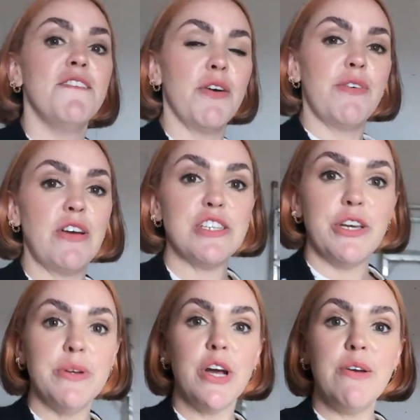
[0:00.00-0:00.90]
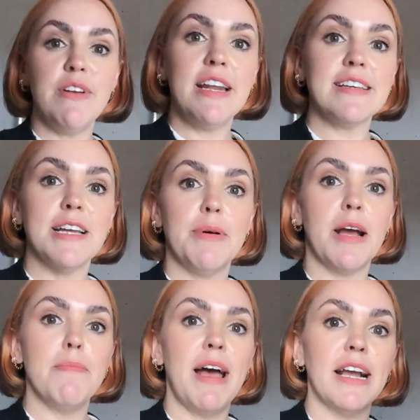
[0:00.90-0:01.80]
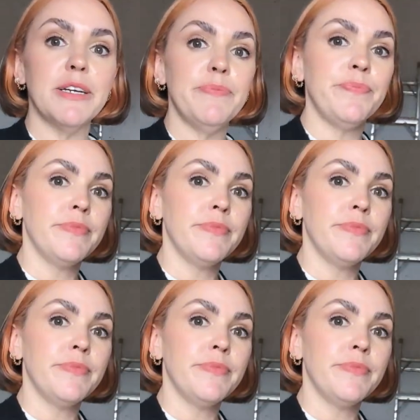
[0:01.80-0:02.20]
very, very soon. Hopefully next time I come back,